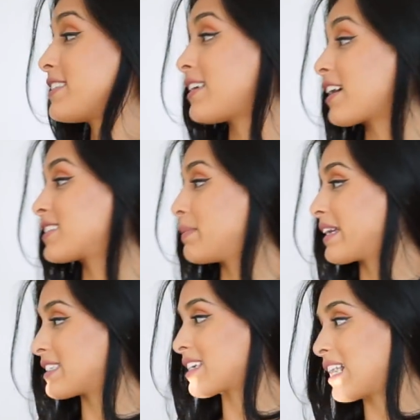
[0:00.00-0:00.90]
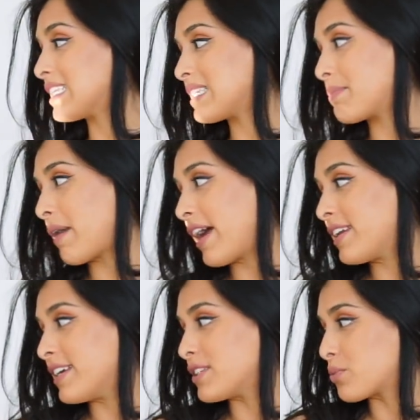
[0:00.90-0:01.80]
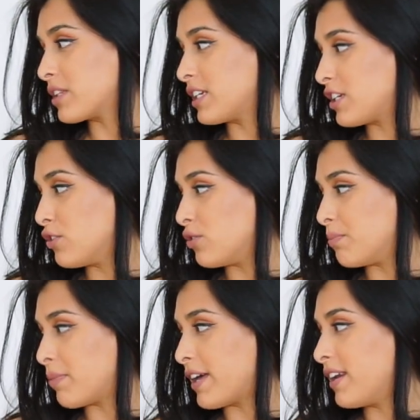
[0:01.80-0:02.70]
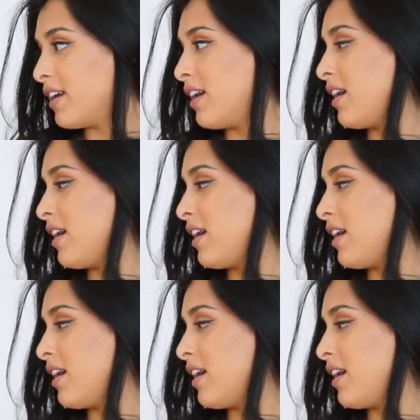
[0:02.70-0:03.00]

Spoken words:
it sucks because the concept behind it is really cute, but